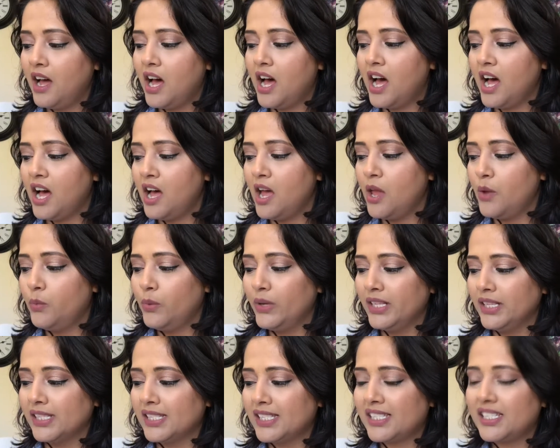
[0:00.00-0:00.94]
I
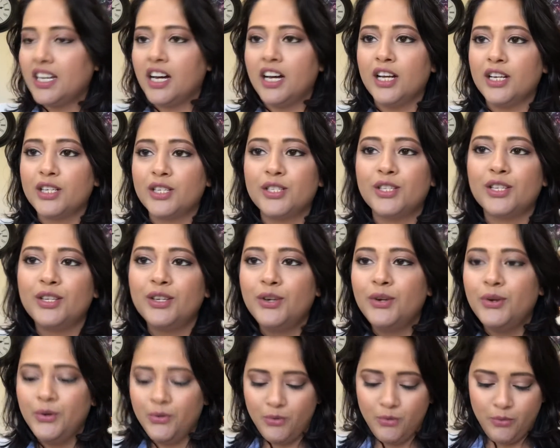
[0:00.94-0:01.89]
will start
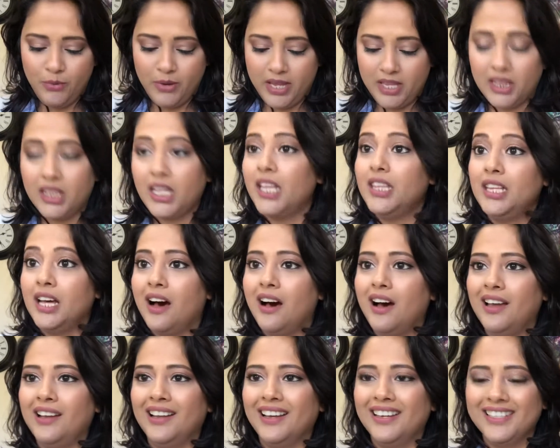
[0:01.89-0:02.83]
with the
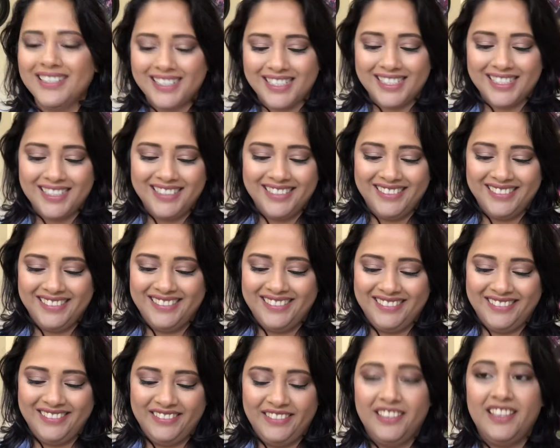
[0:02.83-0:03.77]
highlight.
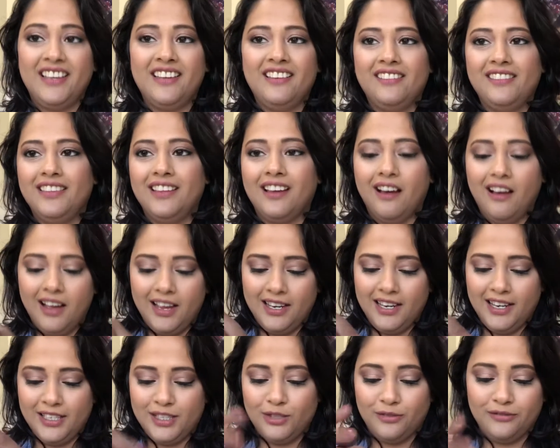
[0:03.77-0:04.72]
The
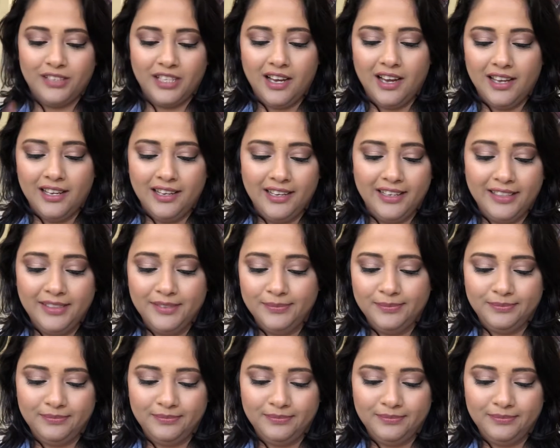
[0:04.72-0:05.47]
highlight of the highlight.